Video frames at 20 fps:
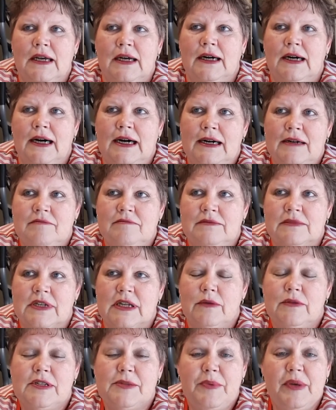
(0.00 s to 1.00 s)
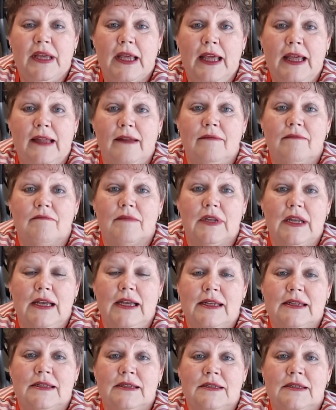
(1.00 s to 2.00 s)
um, it was a big hit,
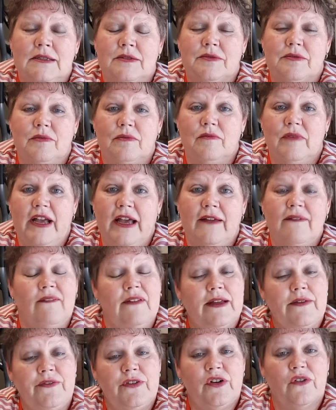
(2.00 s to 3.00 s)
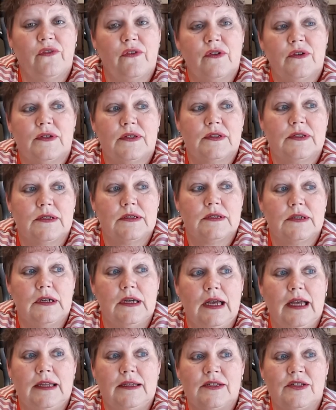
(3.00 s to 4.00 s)
and we had leftovers.
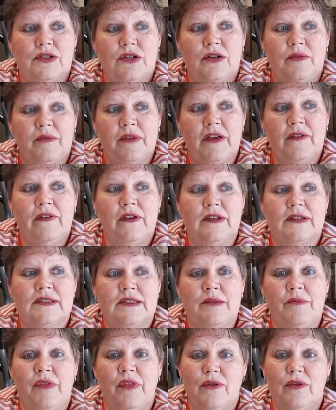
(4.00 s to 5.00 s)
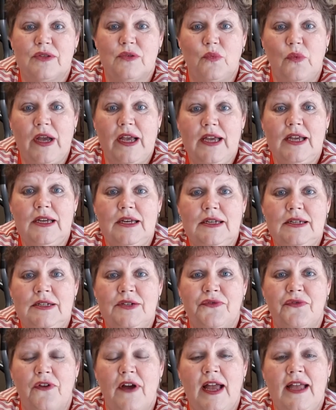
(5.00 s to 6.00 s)
And so I'm giving some of those away
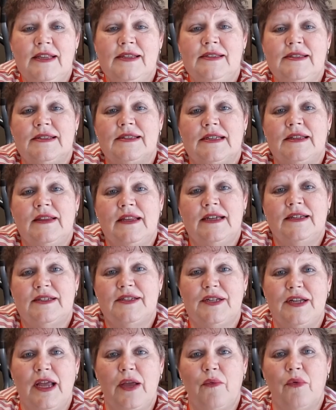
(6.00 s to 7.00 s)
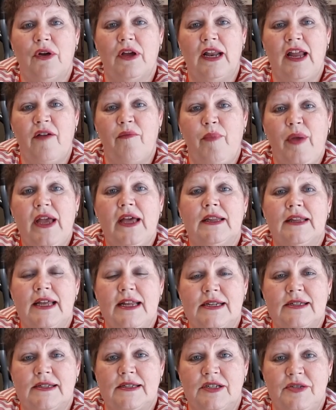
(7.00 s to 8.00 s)
to friends. And then tonight we're going to have bacon,
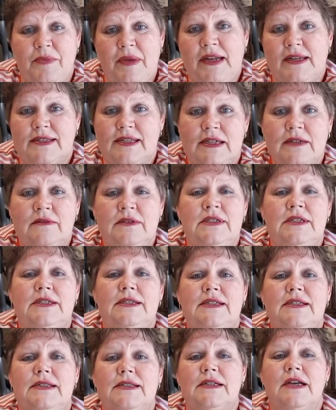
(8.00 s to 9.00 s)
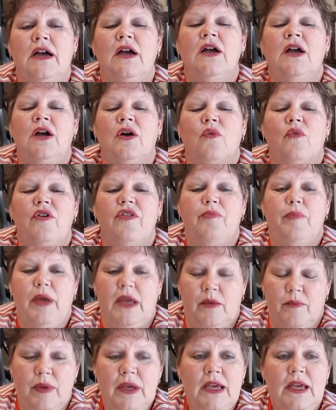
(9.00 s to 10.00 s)
lettuce, and tomato sandwiches with
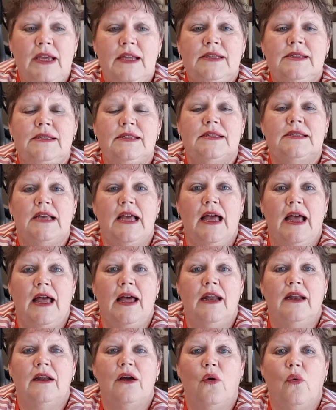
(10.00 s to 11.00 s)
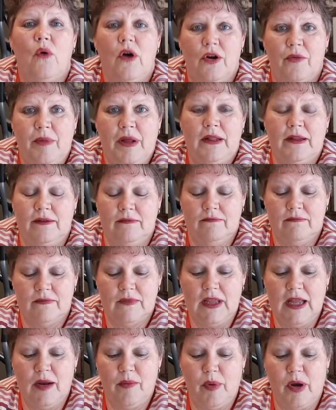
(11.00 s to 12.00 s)
baked beans and a watermelon
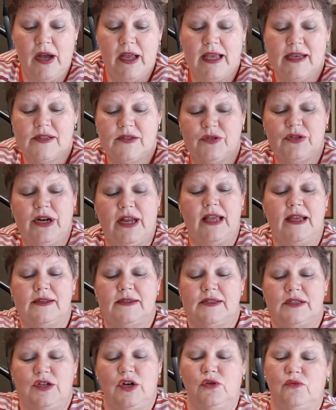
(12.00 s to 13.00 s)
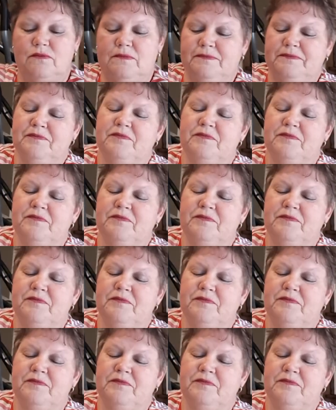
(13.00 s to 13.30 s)
that I bought yesterday. So